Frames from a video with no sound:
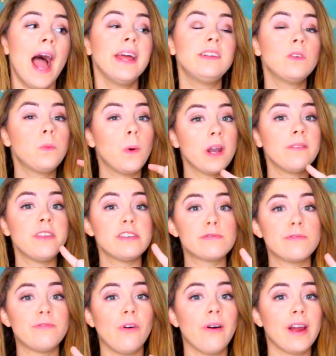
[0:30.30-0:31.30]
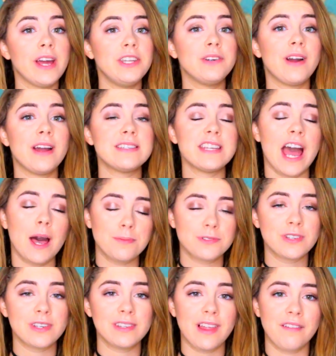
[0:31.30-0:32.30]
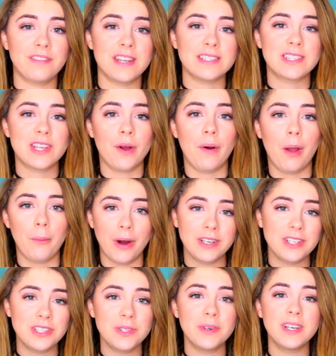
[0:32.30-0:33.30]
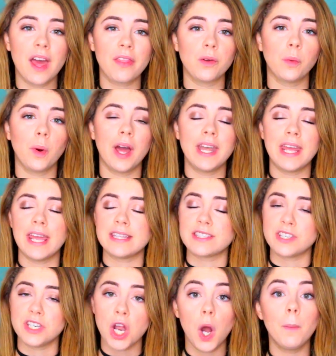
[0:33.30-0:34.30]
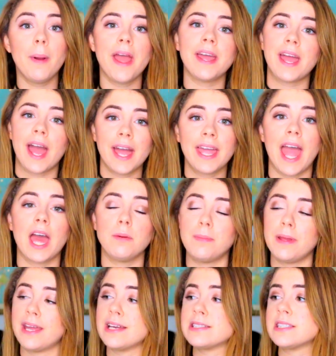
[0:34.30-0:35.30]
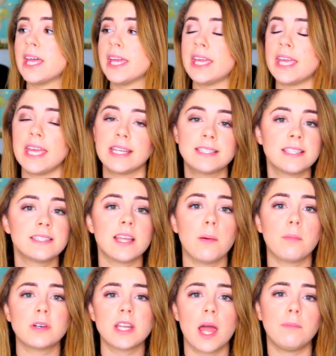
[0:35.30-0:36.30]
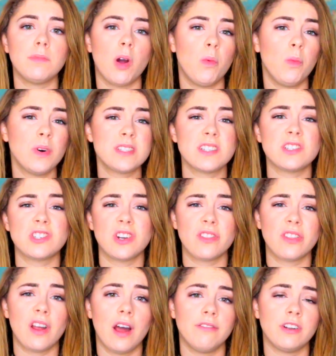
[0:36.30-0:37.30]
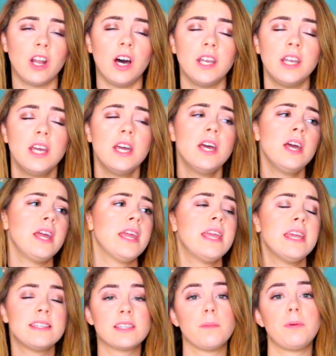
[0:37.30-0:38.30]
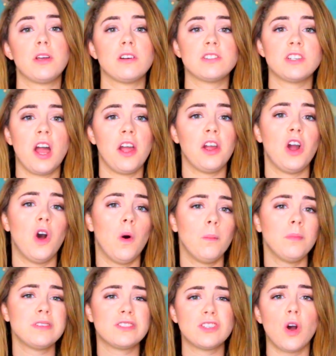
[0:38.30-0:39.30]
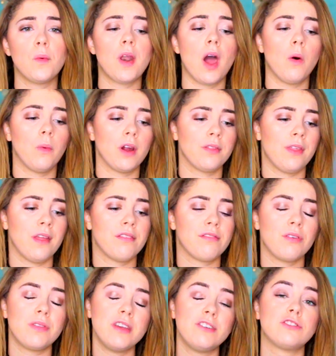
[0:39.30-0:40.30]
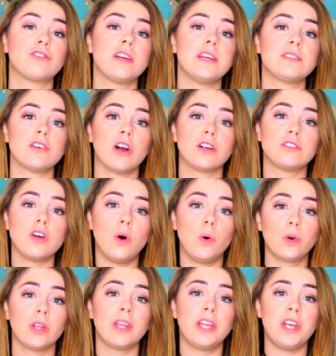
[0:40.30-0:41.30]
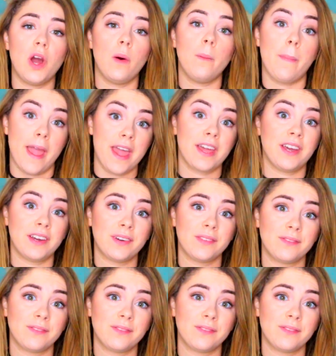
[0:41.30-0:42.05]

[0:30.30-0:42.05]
I did one of these before and you guys absolutely loved it, so I want to do another one. It's no bake again because like it's the summertime, no one wants to turn their oven on. It heats up your entire home, so not worth it. So these treats are totally no bake.